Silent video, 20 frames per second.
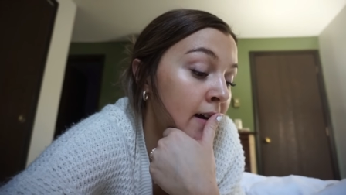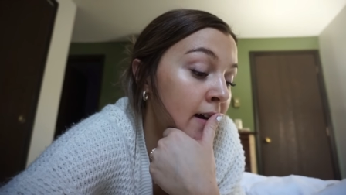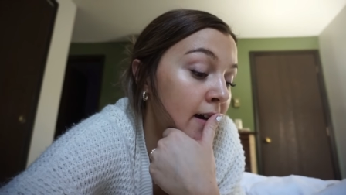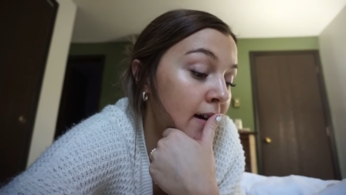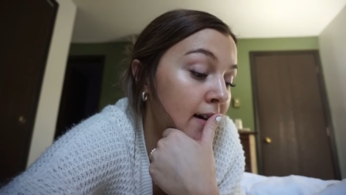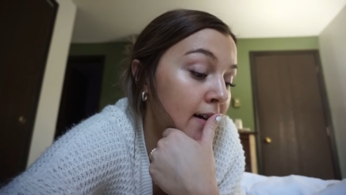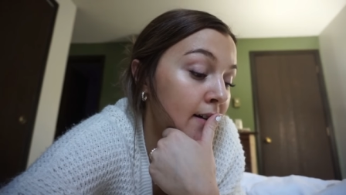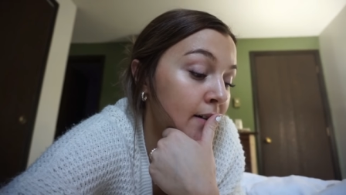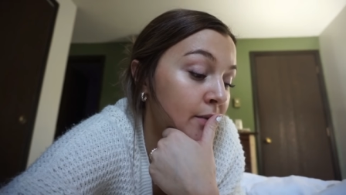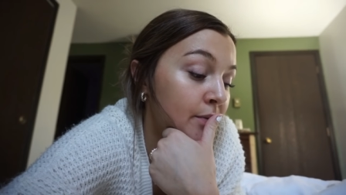
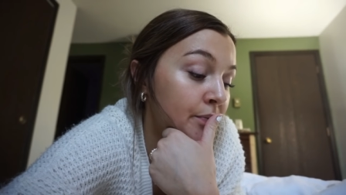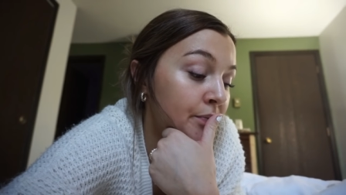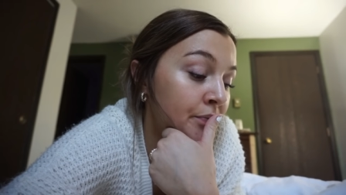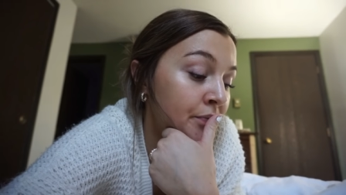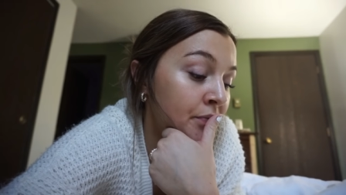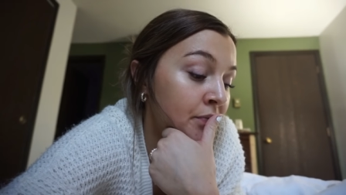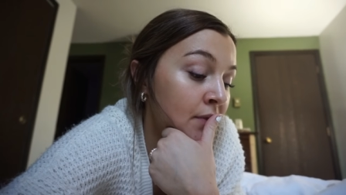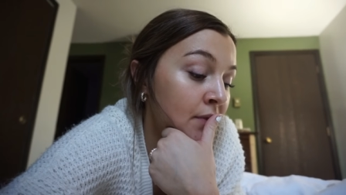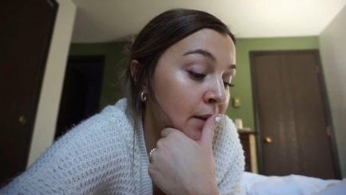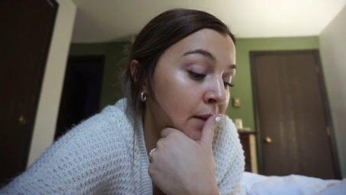
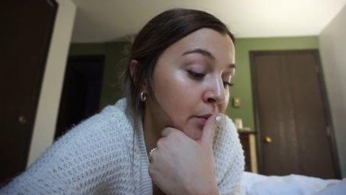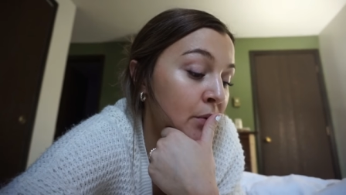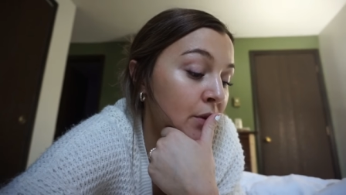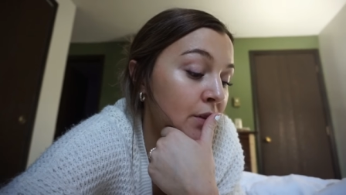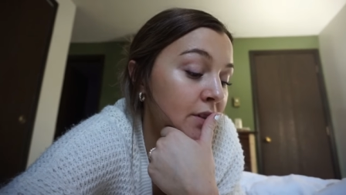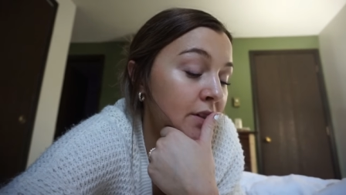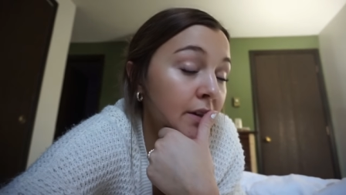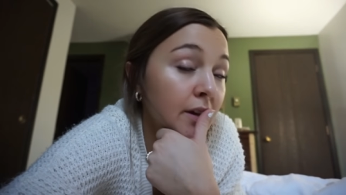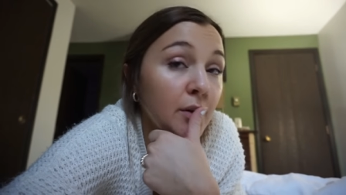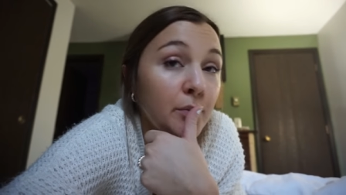Um, I'm
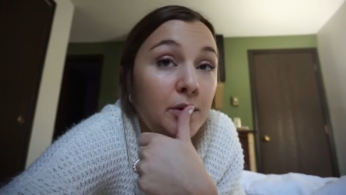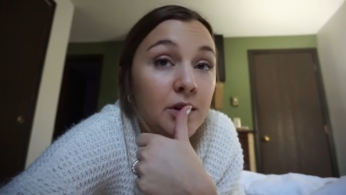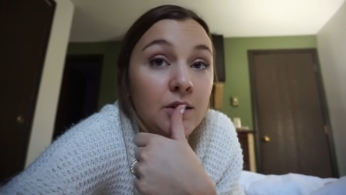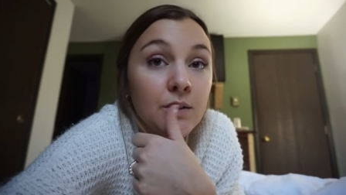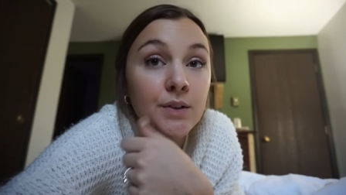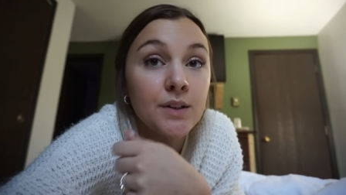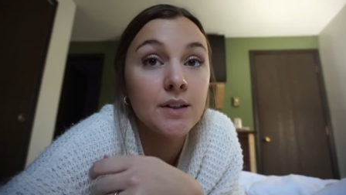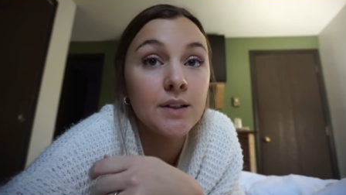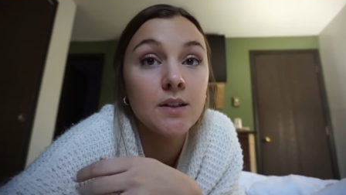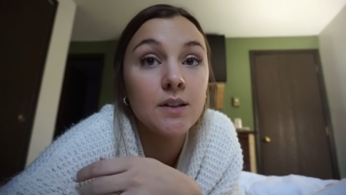also going to be
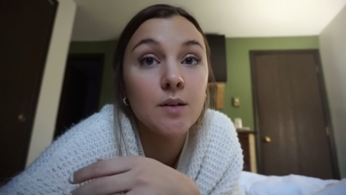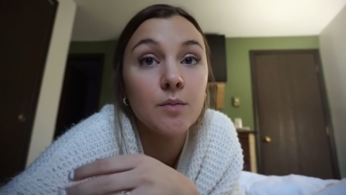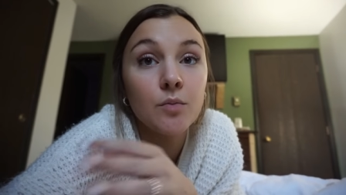doing some